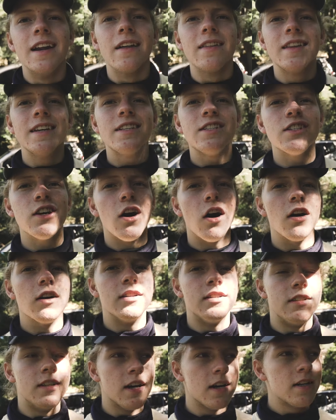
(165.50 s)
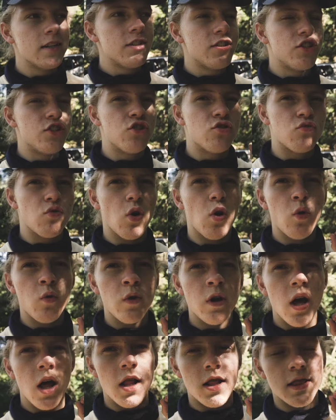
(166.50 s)
Now this car does
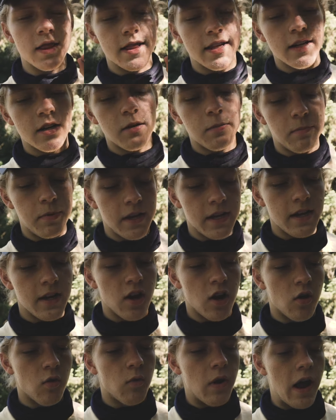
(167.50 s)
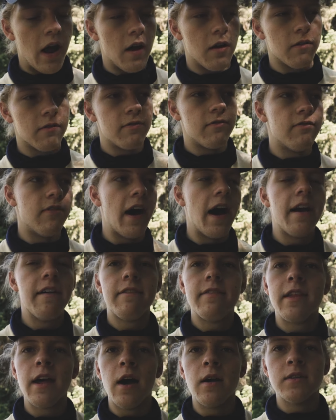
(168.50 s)
drone a little bit around
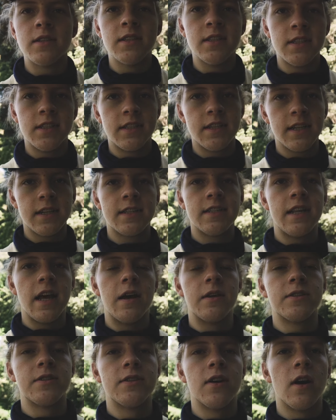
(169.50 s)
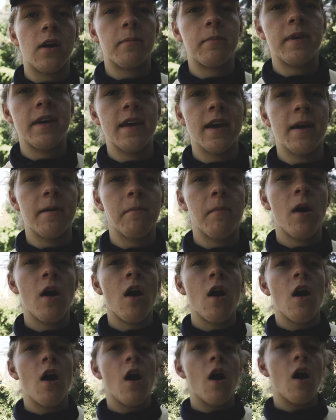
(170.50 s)
5,000, 6,000 RPM
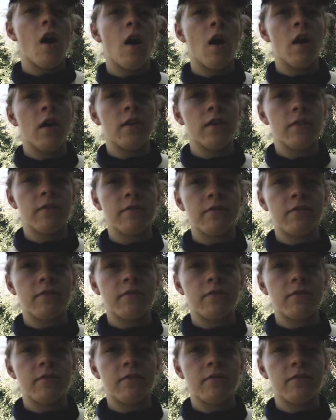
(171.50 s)
on the